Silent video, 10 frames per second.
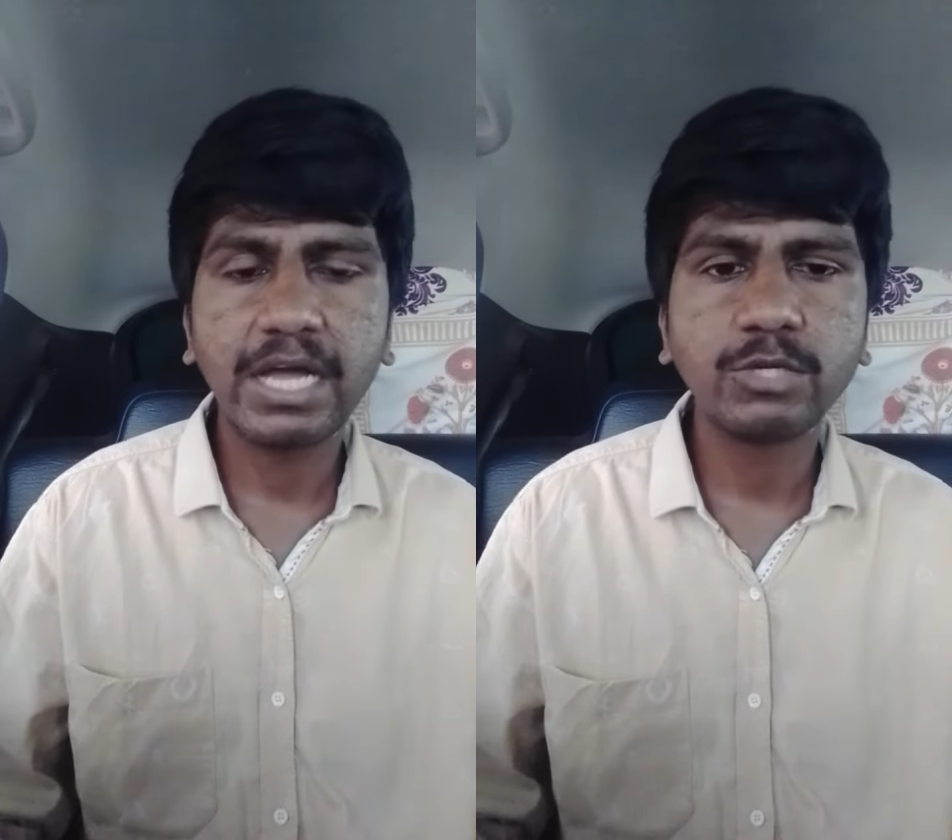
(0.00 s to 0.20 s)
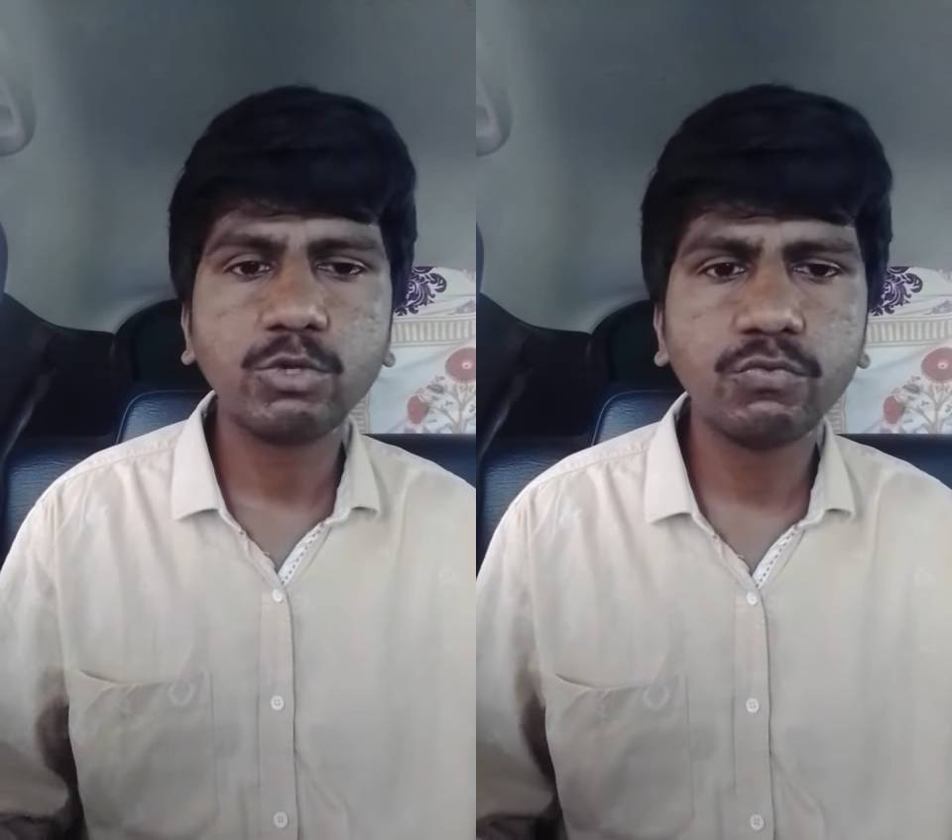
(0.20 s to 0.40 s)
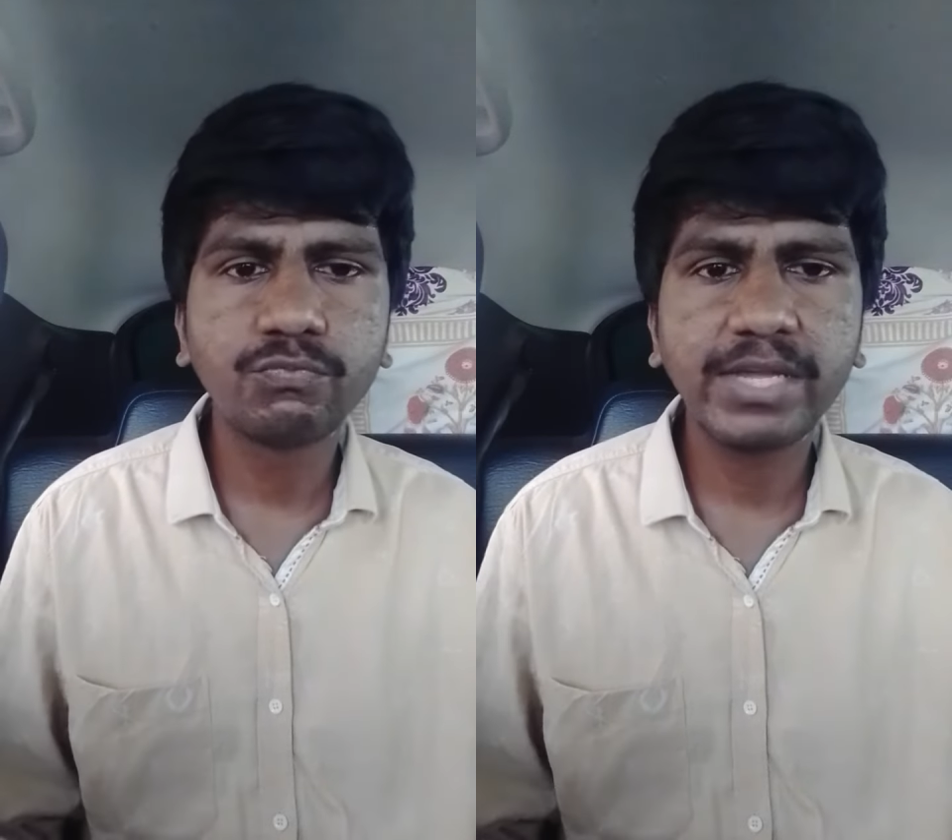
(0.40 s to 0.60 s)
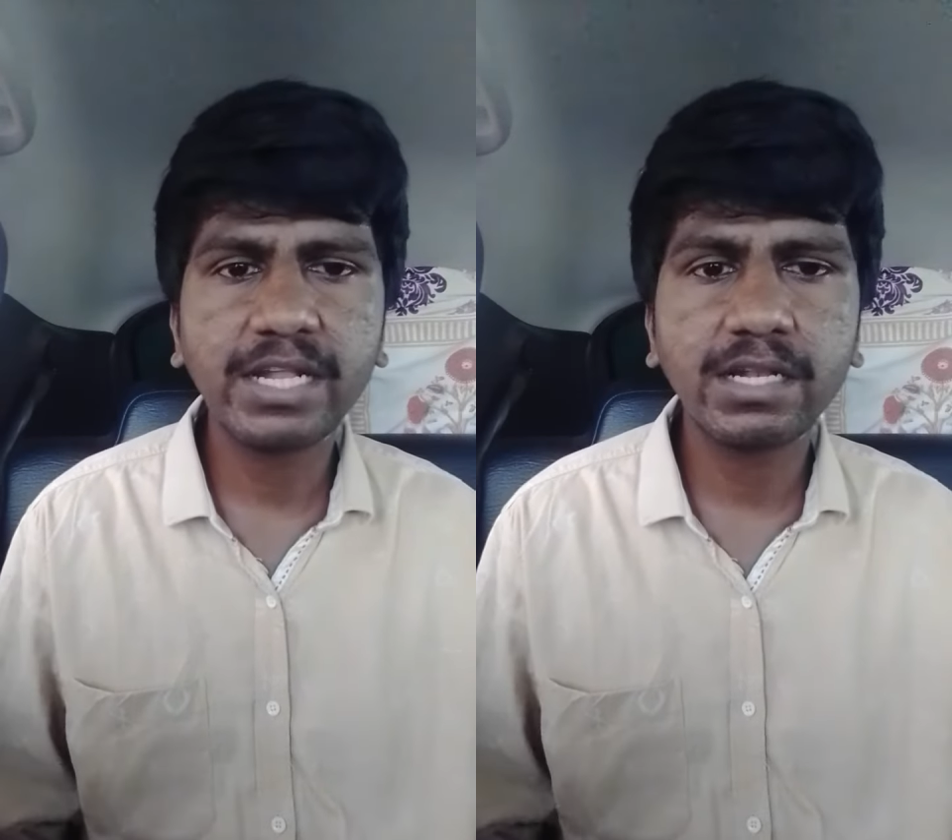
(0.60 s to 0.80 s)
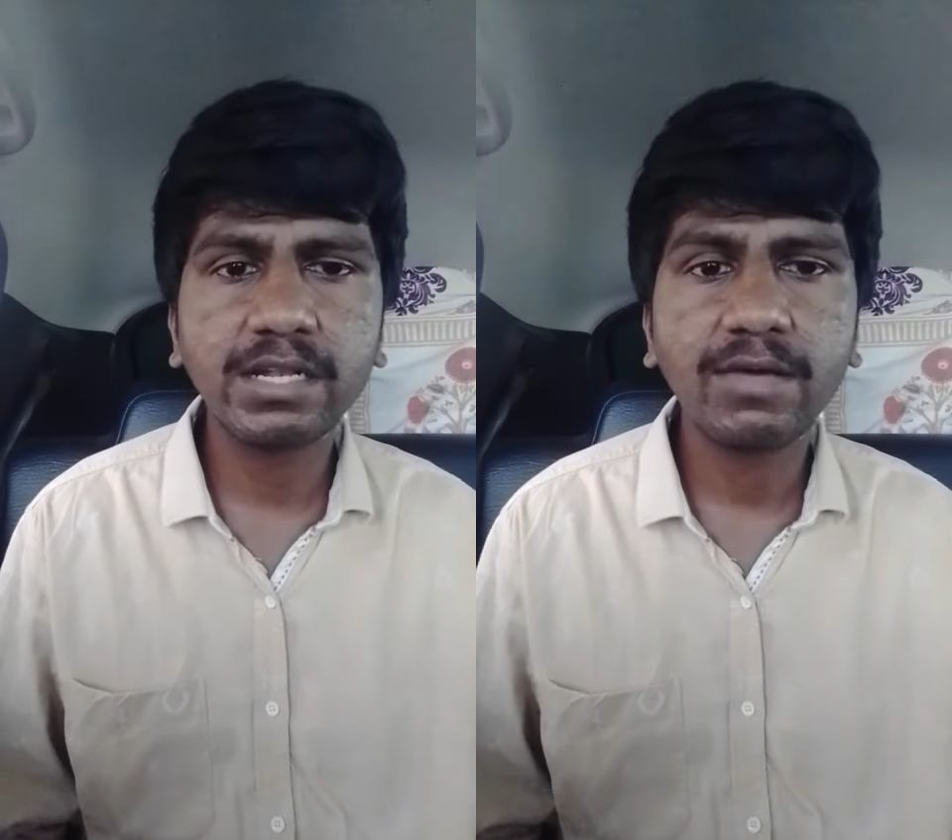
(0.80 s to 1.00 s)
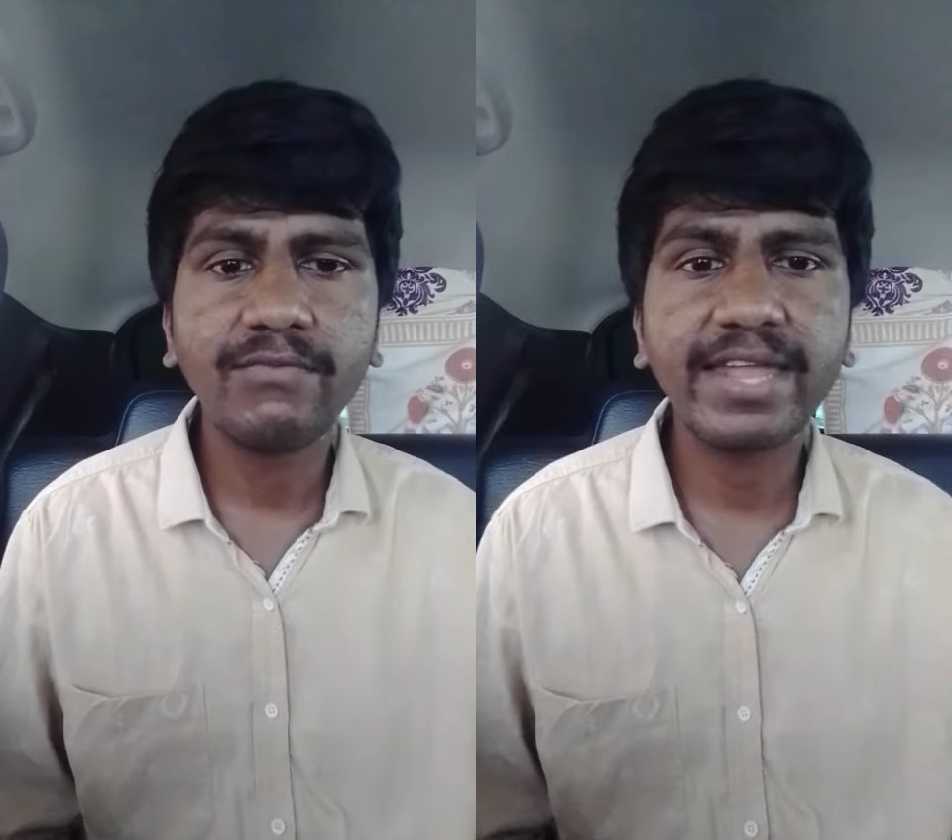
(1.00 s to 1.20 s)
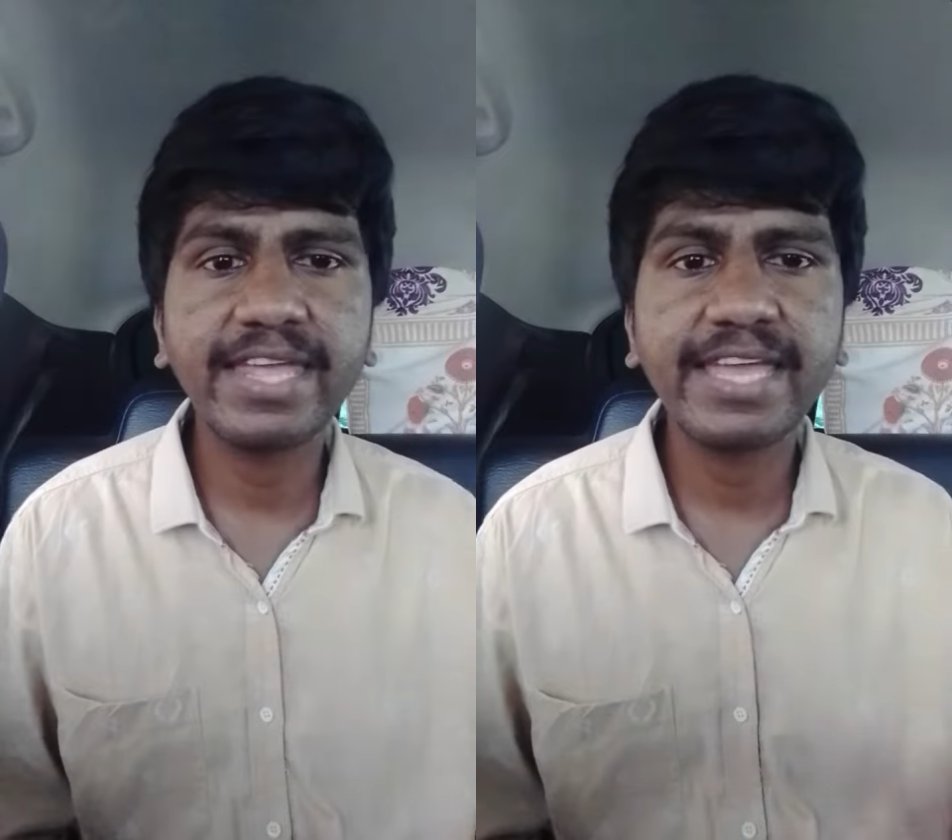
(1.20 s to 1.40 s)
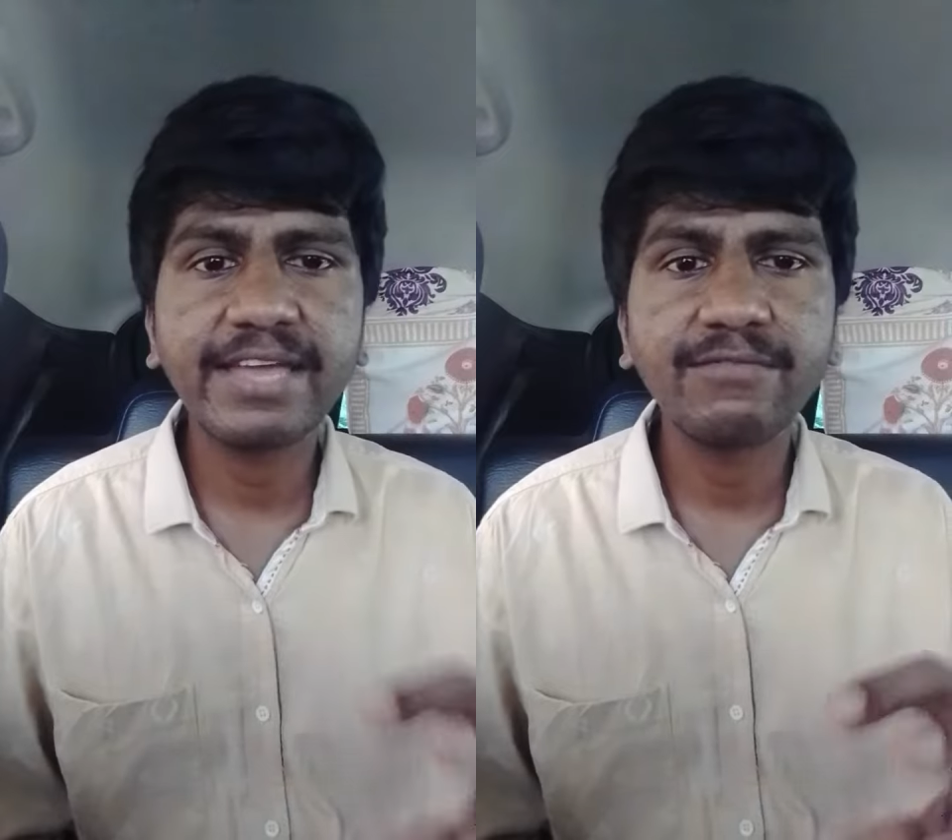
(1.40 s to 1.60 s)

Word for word: You feel very,